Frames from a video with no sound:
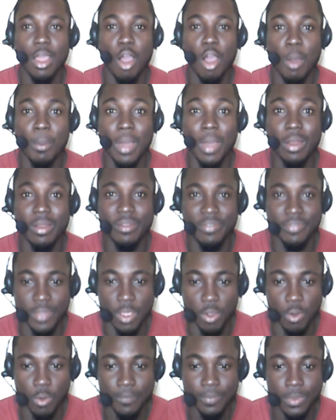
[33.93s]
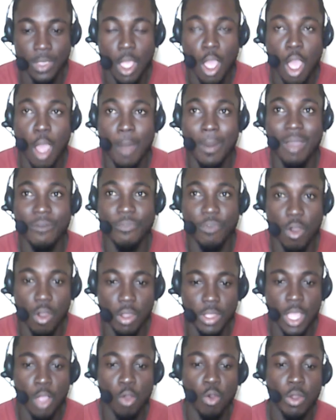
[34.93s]
I'm very fair. I'm not for
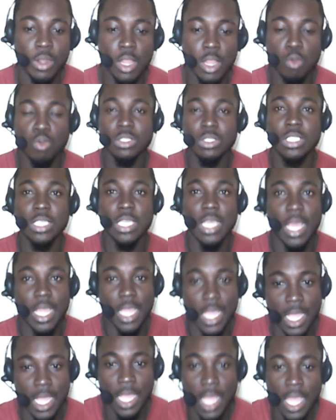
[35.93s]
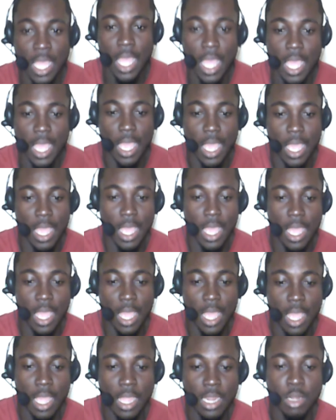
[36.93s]
you. You're going to be
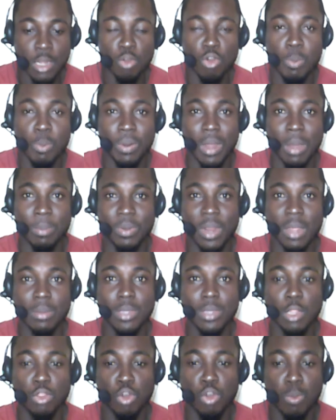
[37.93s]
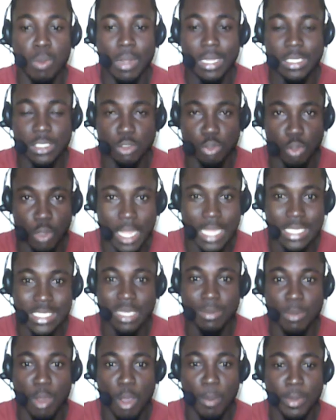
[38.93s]
a Ningo Prampam get two boys, no, and
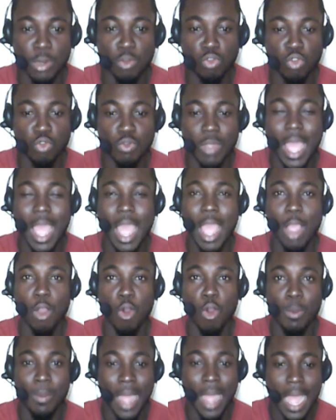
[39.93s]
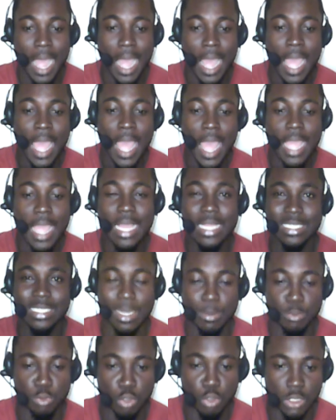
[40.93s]
some of them to you, a comma,
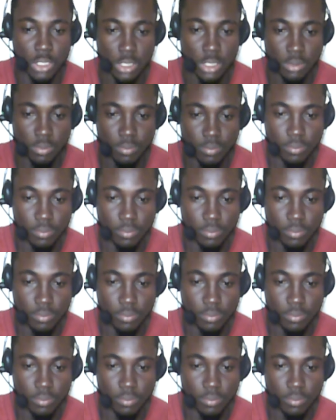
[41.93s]
Sam George.